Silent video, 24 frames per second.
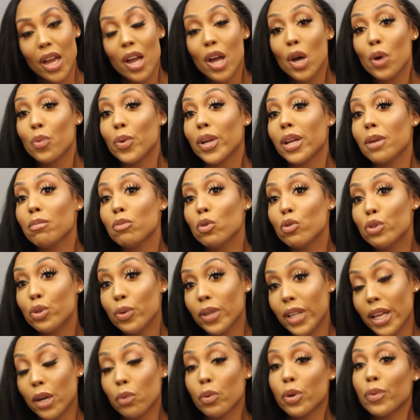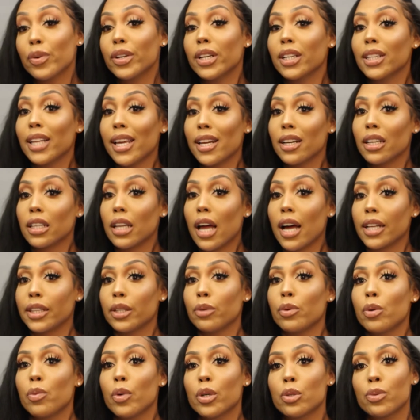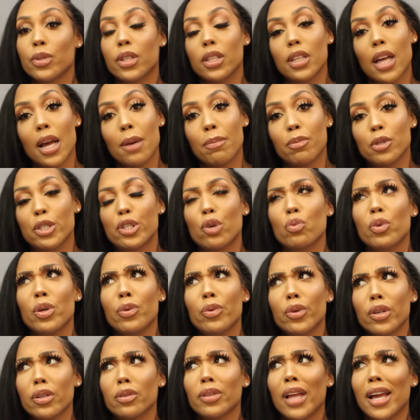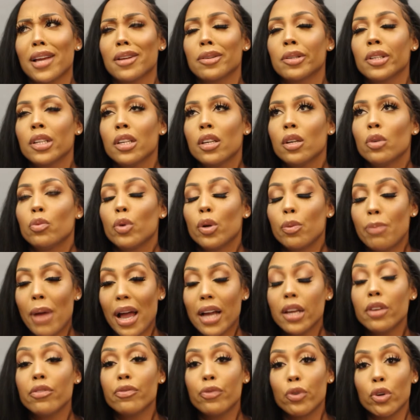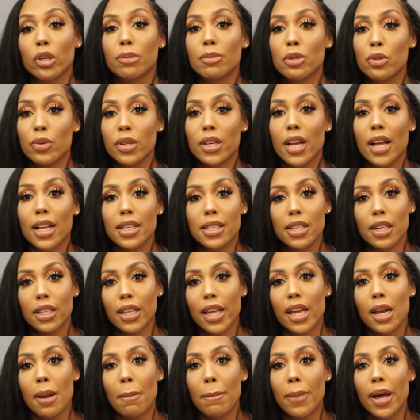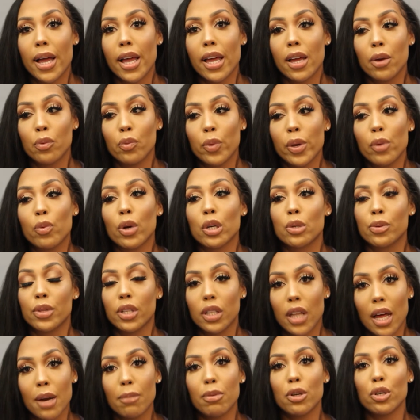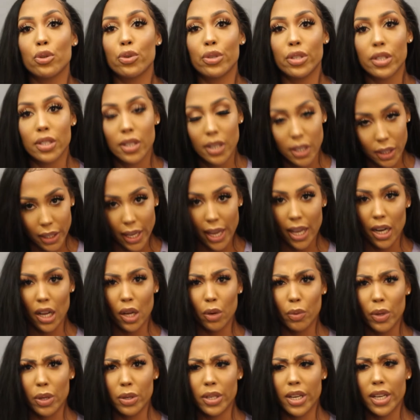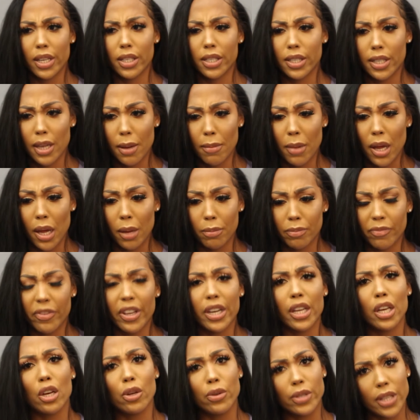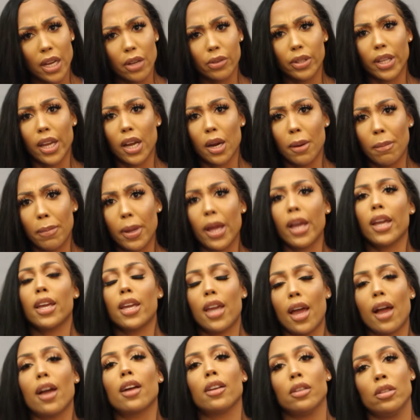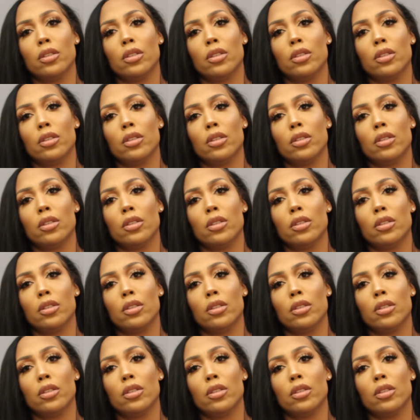We didn't move to Atlanta. We were in Atlanta a lot though. We worked with a lot of, so we were back and forth between Dallas and Atlanta, but we worked with a lot of producers in Atlanta. We did some videos out there, but yeah.